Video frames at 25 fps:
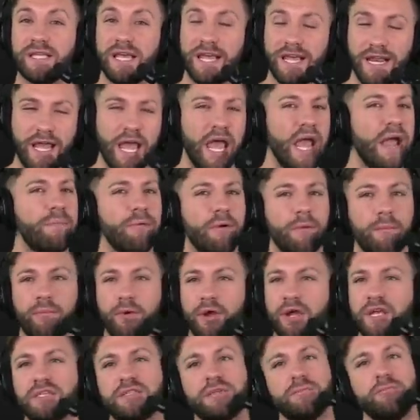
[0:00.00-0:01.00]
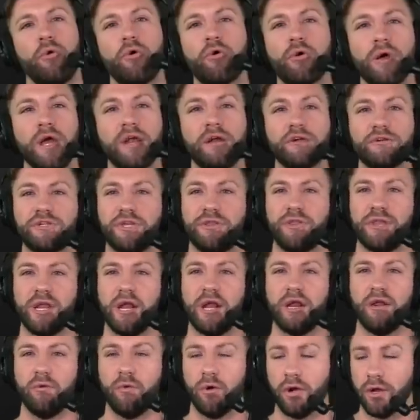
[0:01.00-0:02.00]
and Abram brings more energy than
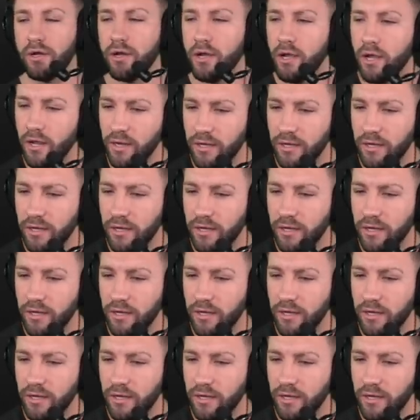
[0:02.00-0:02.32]
anyone.